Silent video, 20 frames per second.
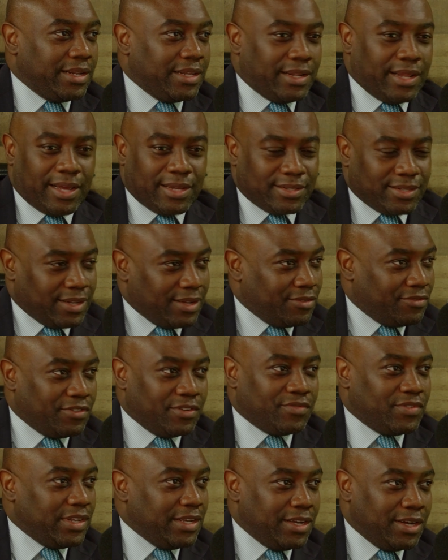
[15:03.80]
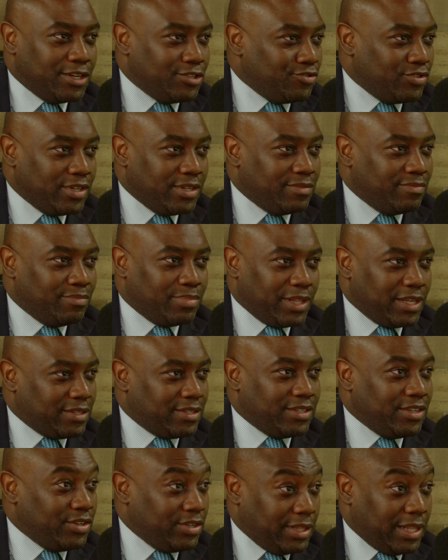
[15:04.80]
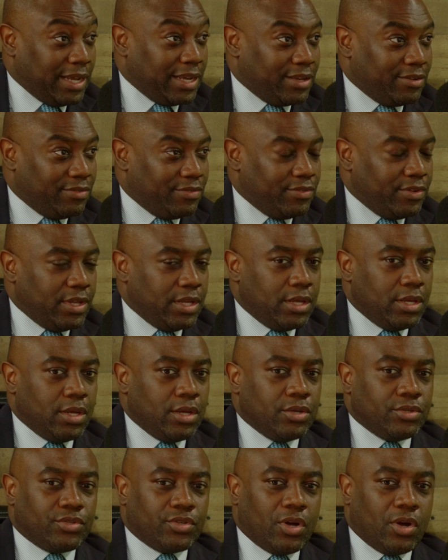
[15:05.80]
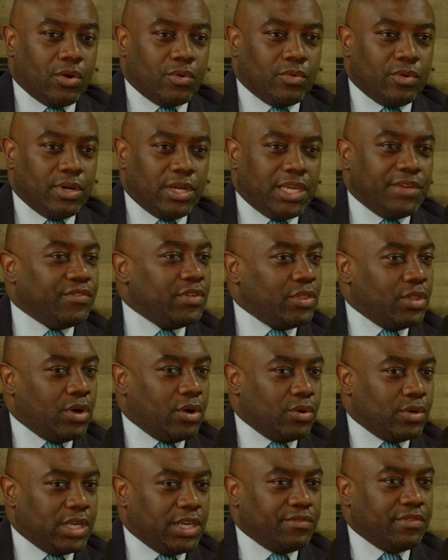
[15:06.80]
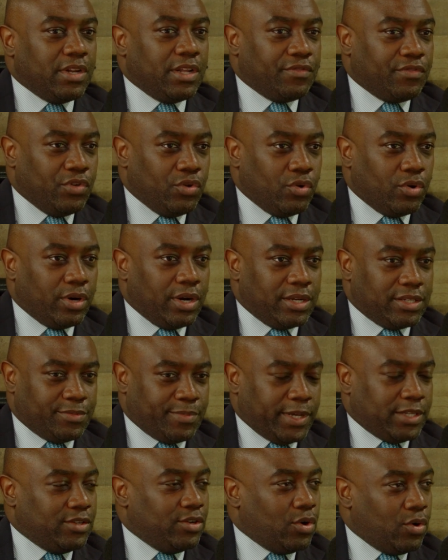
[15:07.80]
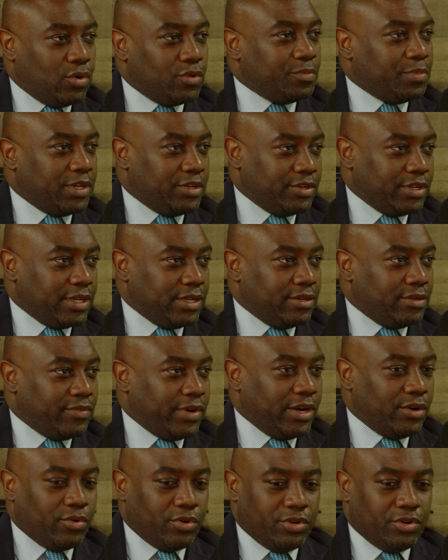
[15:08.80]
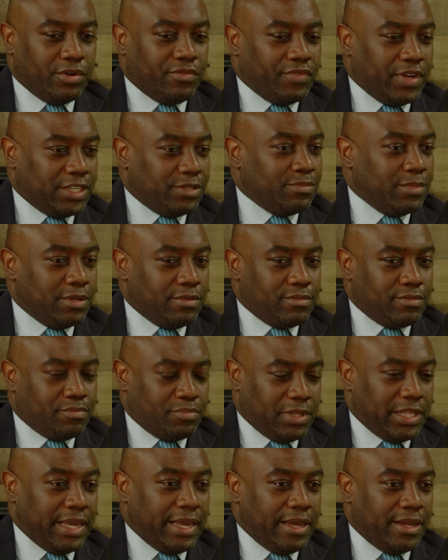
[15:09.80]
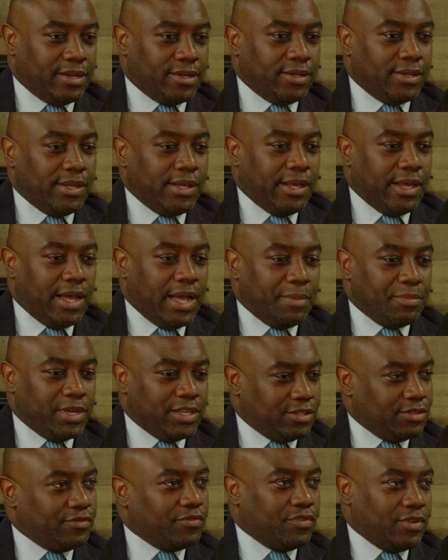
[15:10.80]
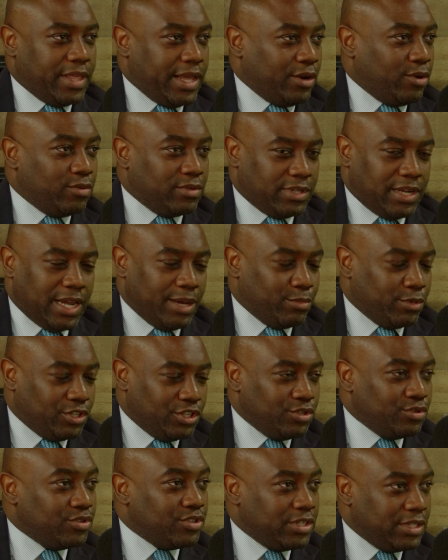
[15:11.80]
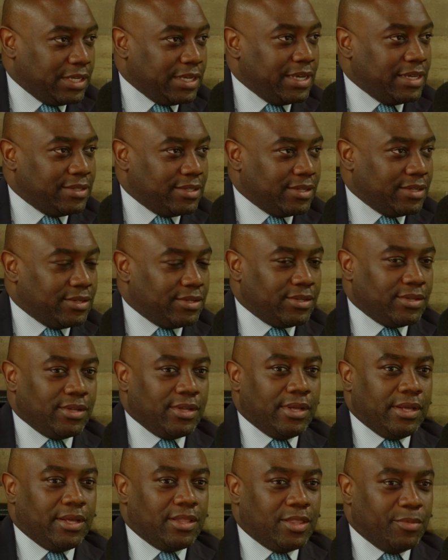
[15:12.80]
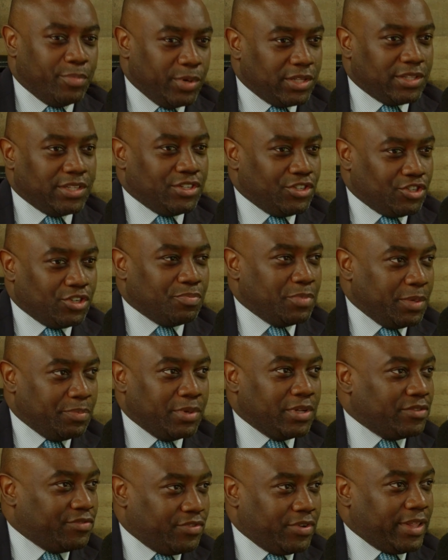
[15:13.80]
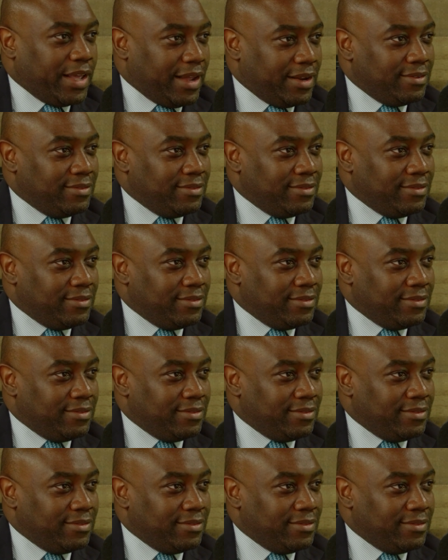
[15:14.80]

It has a 50, 100 plus year life. So even though even if your expected hold period, right, or your investment plan um, isn't for that whole time, which it usually isn't, the building should be built for that.